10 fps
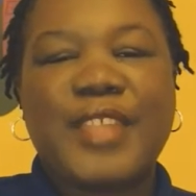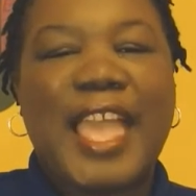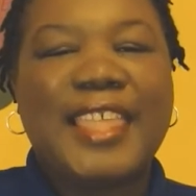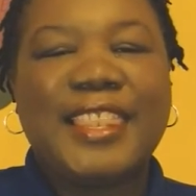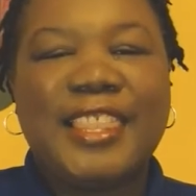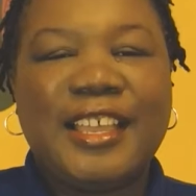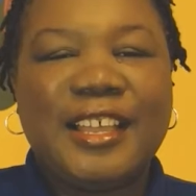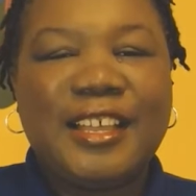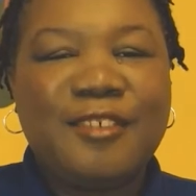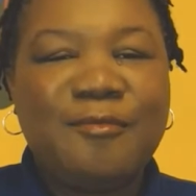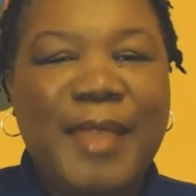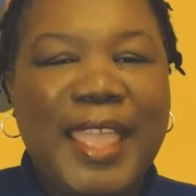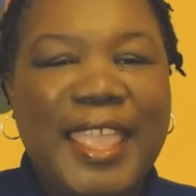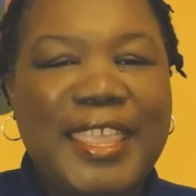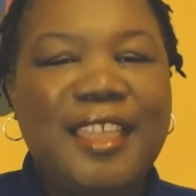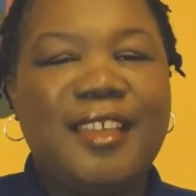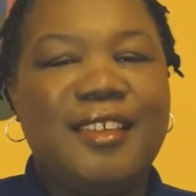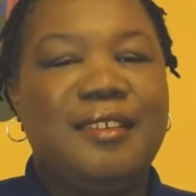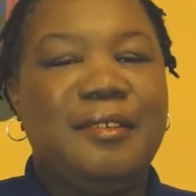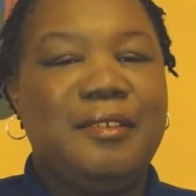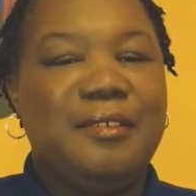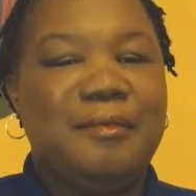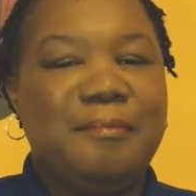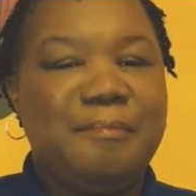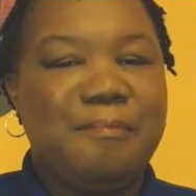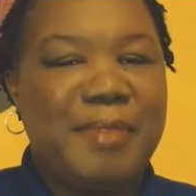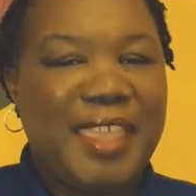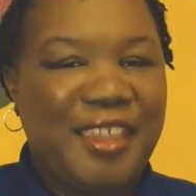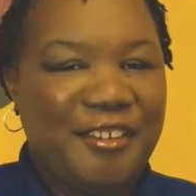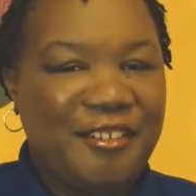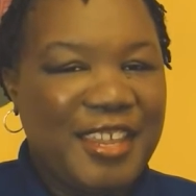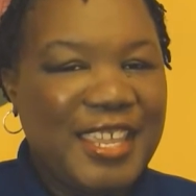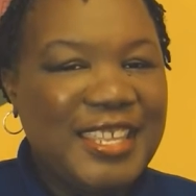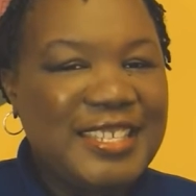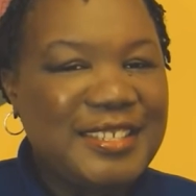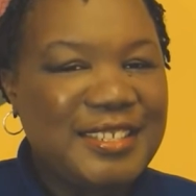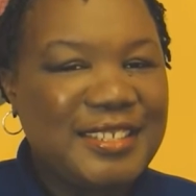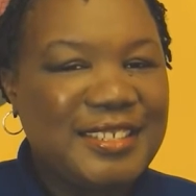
I love my parents.